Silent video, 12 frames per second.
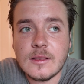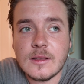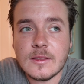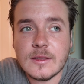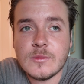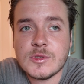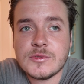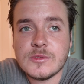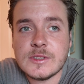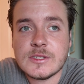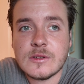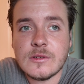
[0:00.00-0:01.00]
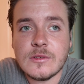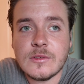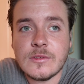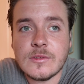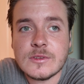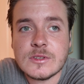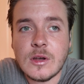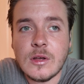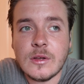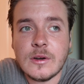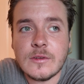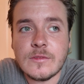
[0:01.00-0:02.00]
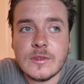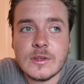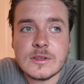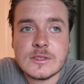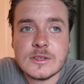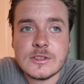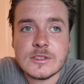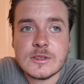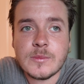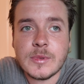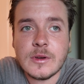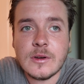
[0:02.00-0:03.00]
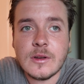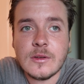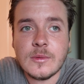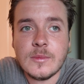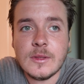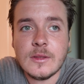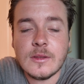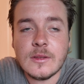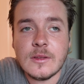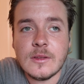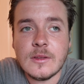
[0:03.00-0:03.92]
nothing was really so solid or fixed, it just appeared to be.